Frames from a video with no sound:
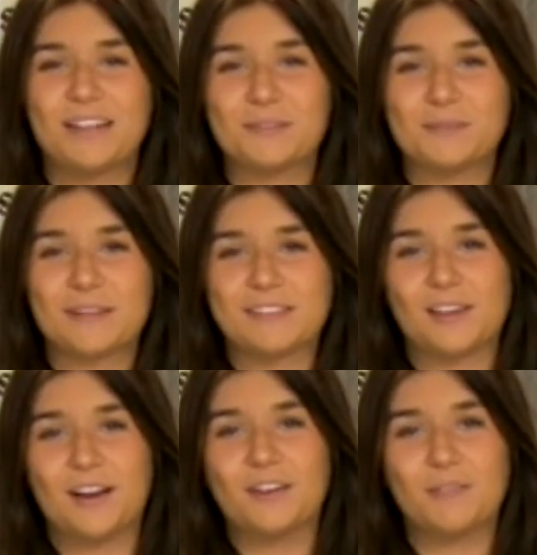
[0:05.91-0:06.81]
My name is Presley
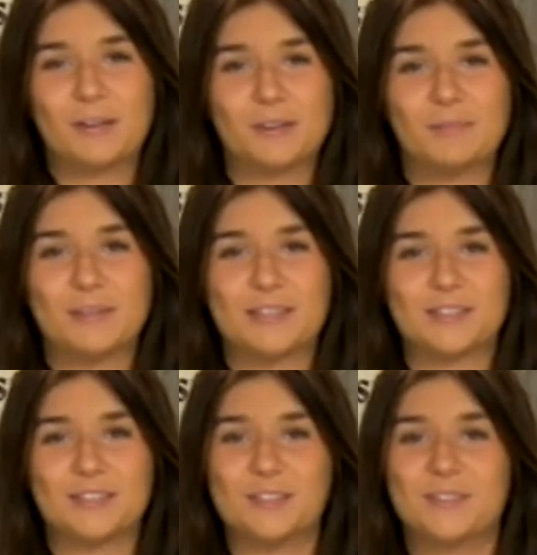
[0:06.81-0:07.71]
Ock. Welcome to
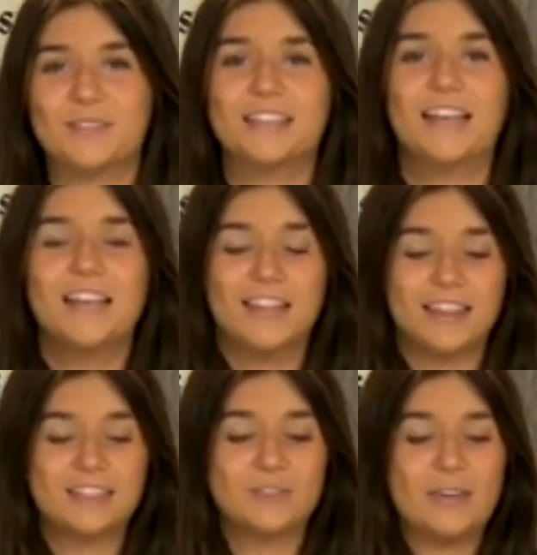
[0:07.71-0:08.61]
Blazer News.
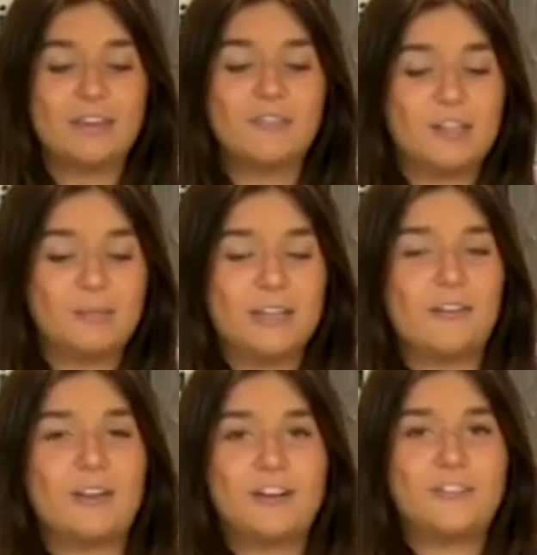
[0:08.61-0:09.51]
This week we're going to be
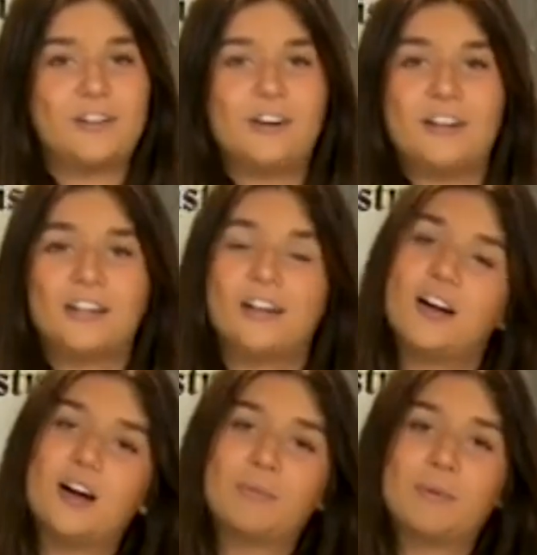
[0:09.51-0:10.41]
going over our
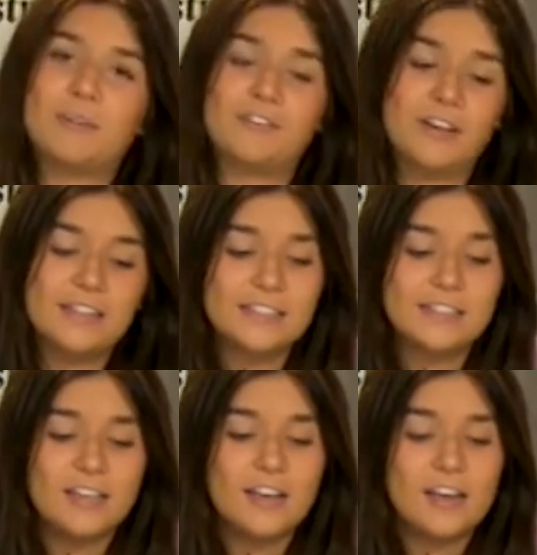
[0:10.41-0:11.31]
homecoming
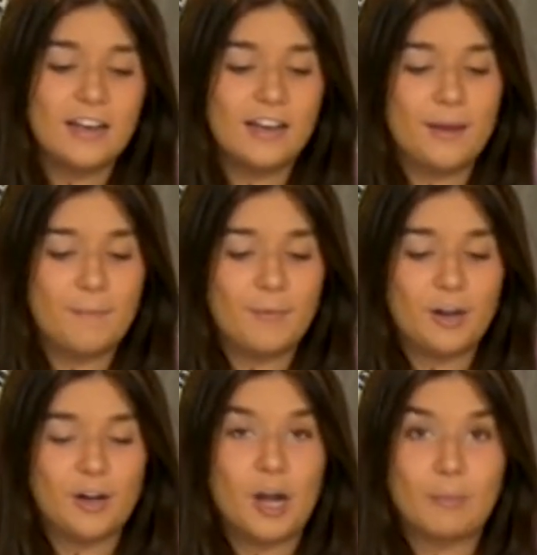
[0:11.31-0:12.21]
events. Um,
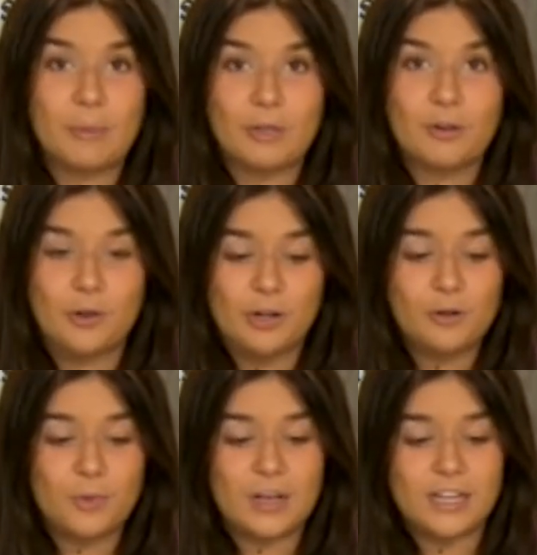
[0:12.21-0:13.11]
our homecoming
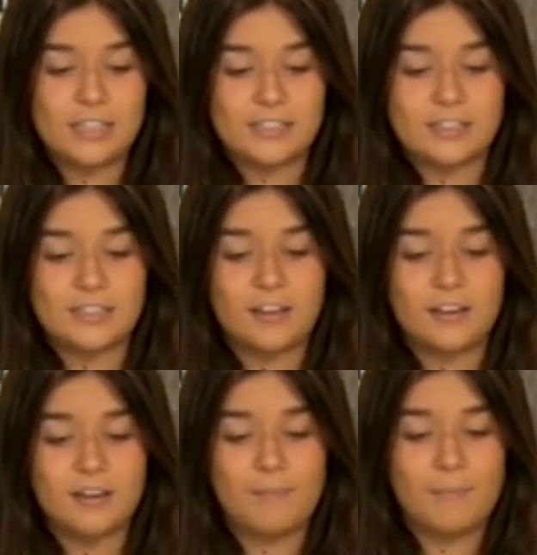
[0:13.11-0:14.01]
court was
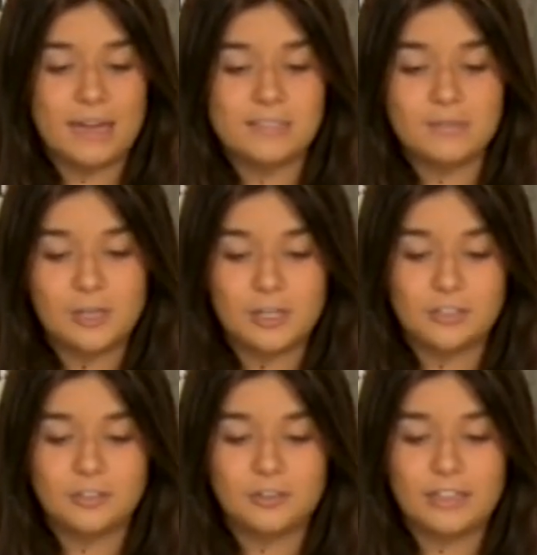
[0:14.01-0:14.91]
Madison
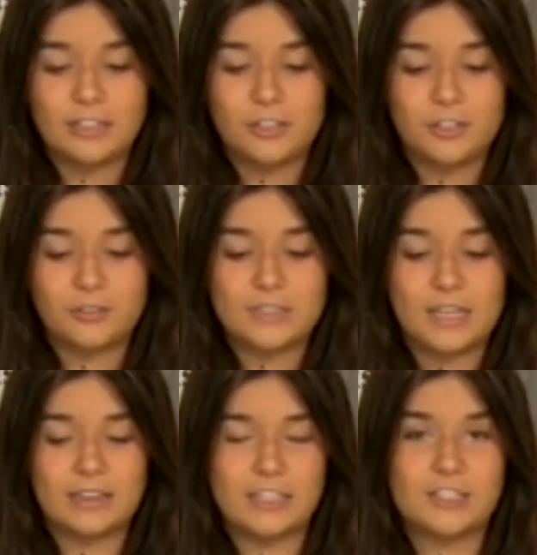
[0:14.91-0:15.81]
Bearden, Grantly Hughes,
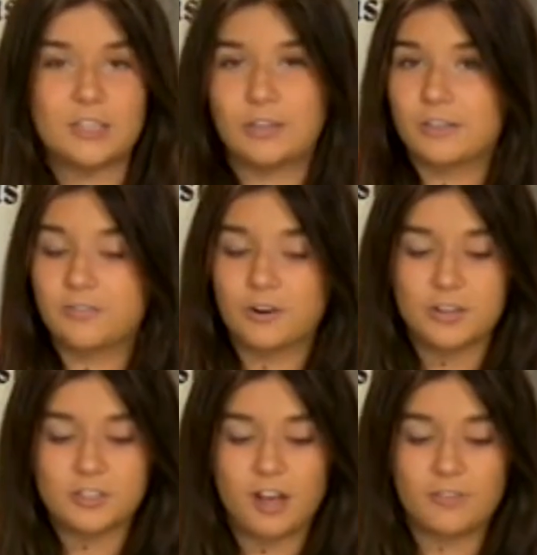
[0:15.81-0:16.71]
and Lexi York for
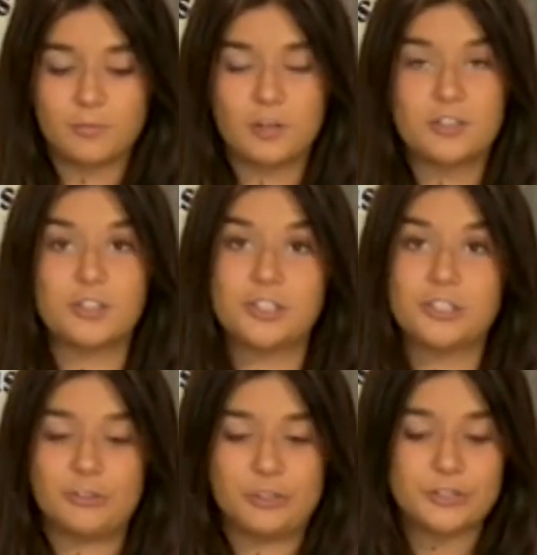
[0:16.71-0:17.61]
our sophomores. Our
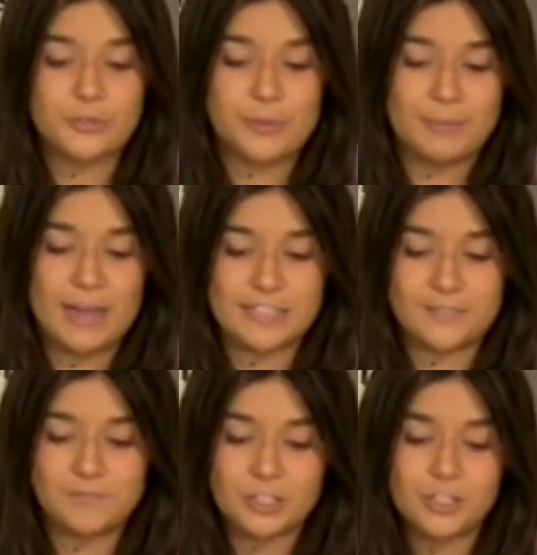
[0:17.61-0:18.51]
juniors were
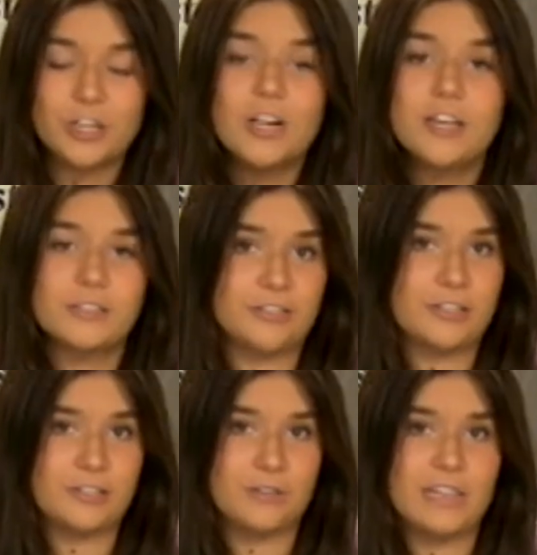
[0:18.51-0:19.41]
Madison Fisher,
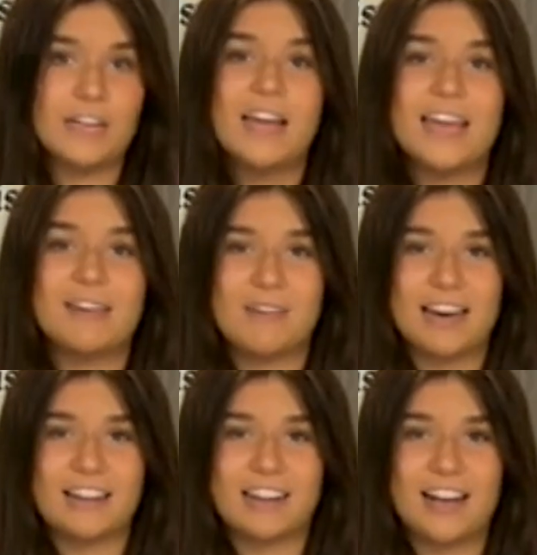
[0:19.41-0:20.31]
Zuri Zuniga, and
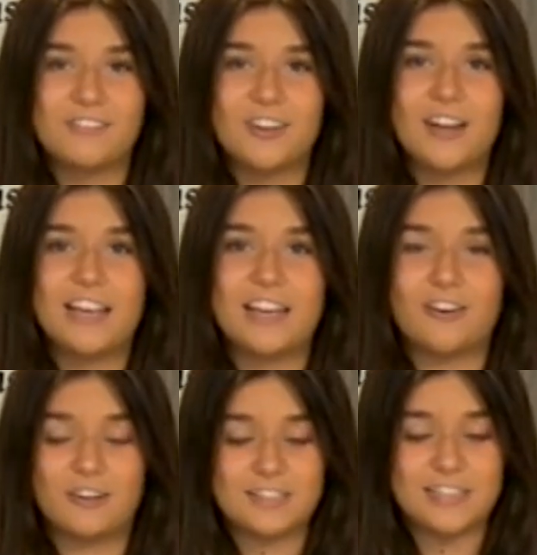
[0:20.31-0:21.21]
Madeline Keifer. And
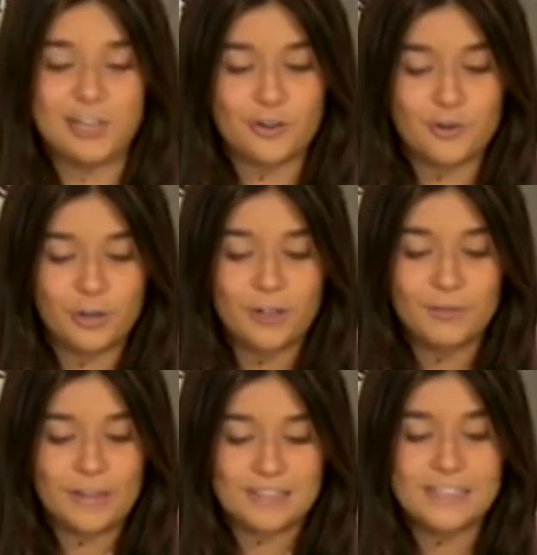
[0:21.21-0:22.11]
our senior court
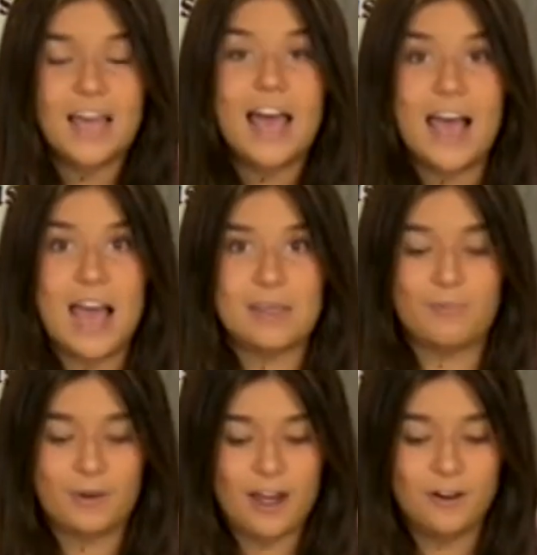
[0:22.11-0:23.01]
was Addie
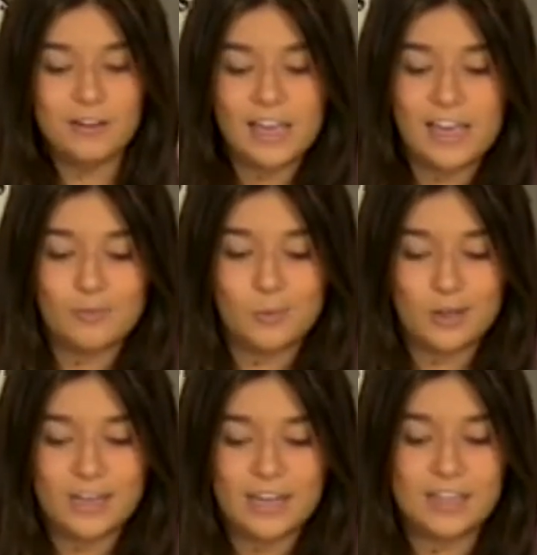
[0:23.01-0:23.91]
Brown, Ava
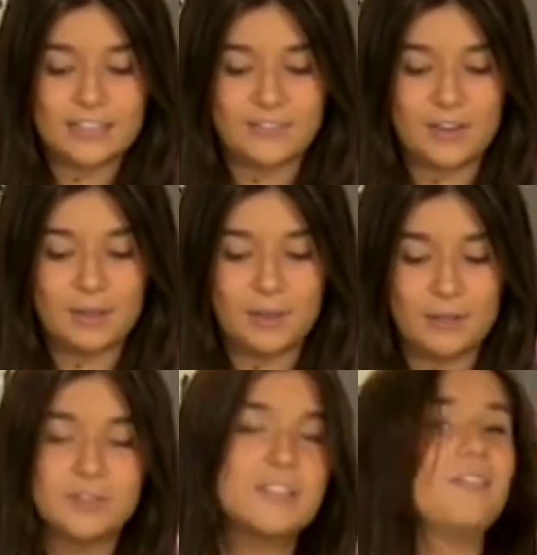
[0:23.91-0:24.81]
Morgan, and Savannah
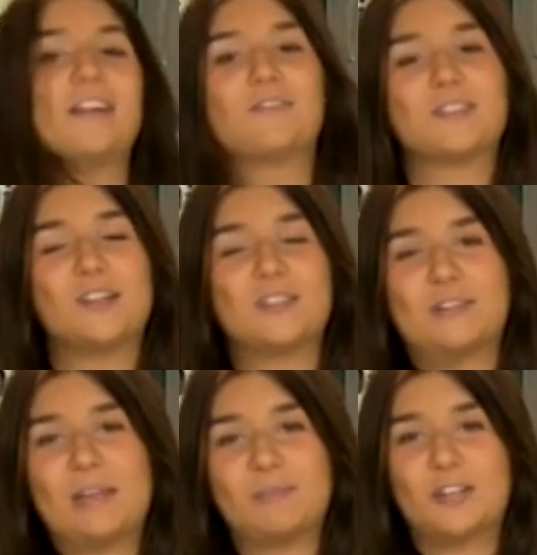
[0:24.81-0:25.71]
Pickle. Savannah was also
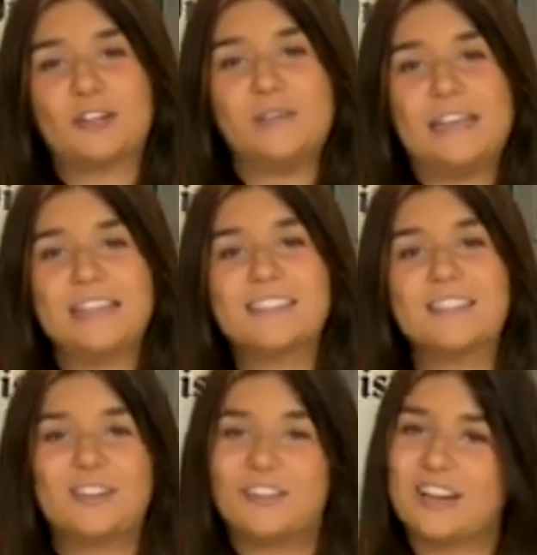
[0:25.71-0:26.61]
named our queen,
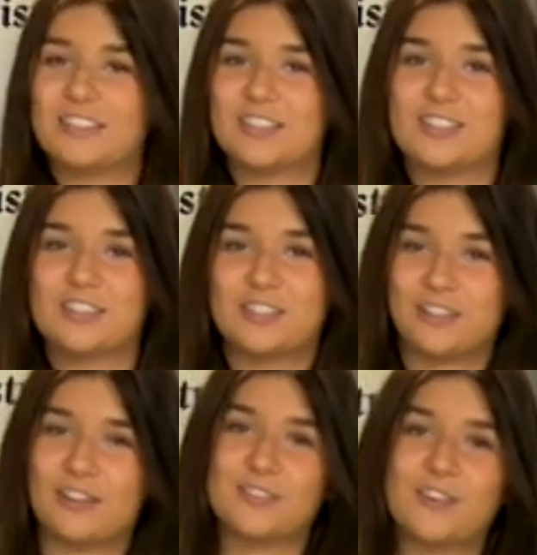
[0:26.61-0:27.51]
so congratulations to
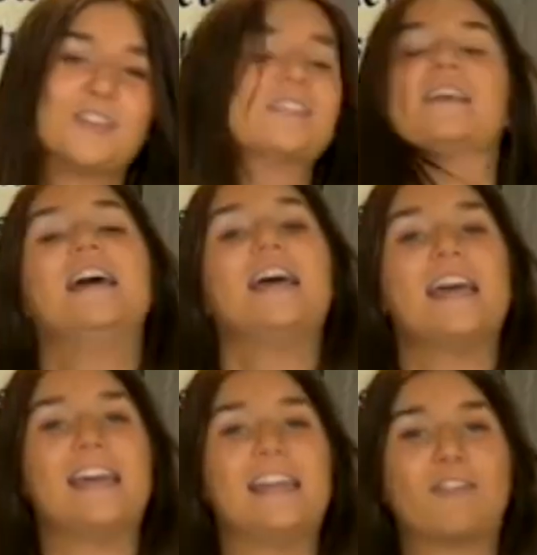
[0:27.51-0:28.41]
those girls.
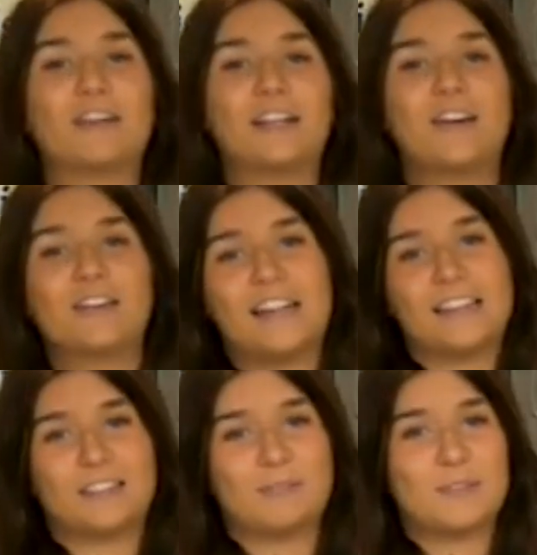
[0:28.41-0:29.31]
And now we're going to go to
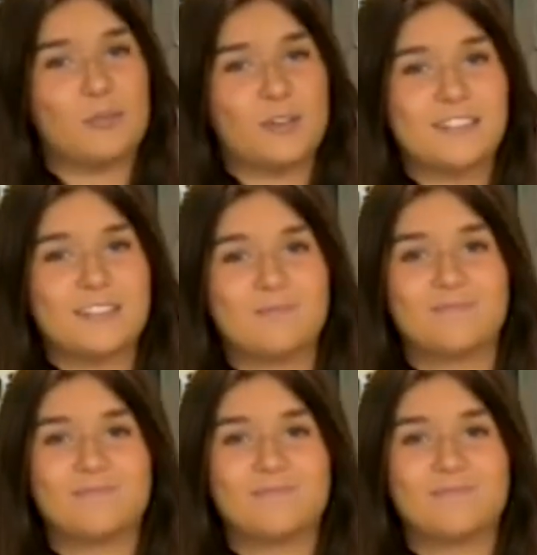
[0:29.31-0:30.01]
Tyson with sports.